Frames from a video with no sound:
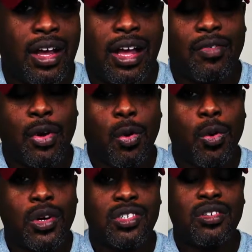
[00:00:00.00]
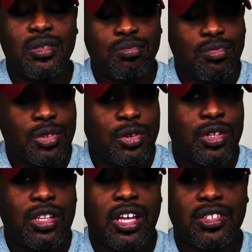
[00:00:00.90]
I have a course,
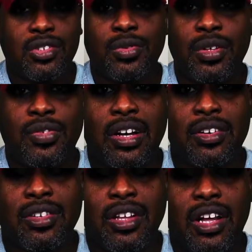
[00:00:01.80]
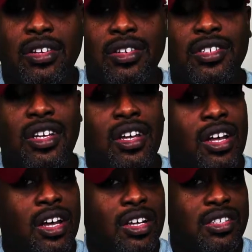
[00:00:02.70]
30 days to $2,500,
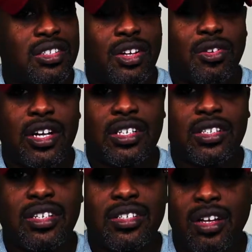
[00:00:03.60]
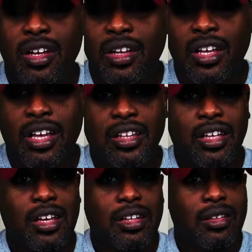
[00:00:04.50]
hustling Craigslist, and
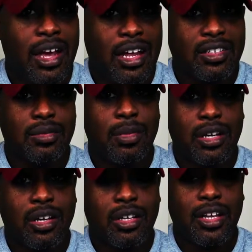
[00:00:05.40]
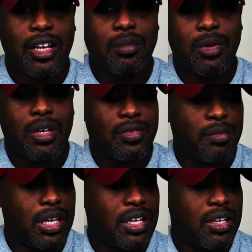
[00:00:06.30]
they actually make a claim of
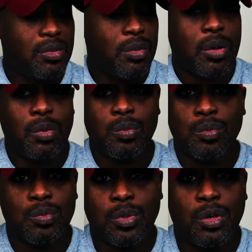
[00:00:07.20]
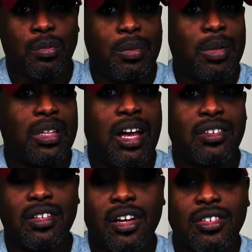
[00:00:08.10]
making, maybe
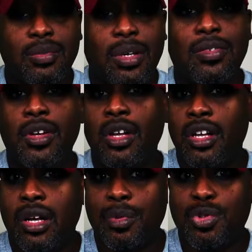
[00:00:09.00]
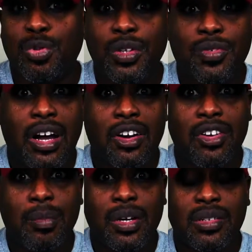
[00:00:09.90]
$1,000 a month, up to
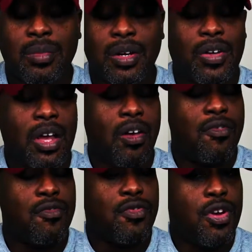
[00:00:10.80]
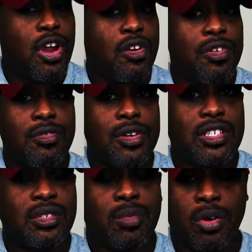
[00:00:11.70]
$2,500 a month. Very
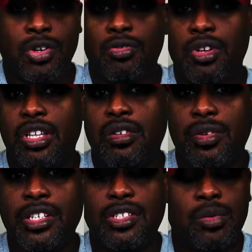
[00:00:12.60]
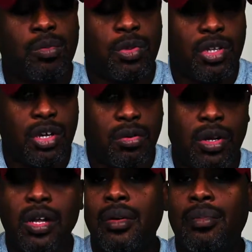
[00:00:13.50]
reasonable. Are you getting rich? No,
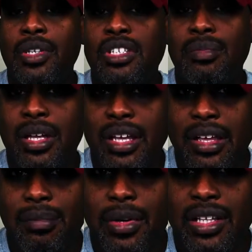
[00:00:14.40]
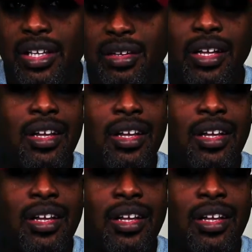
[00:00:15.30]
but you're making money.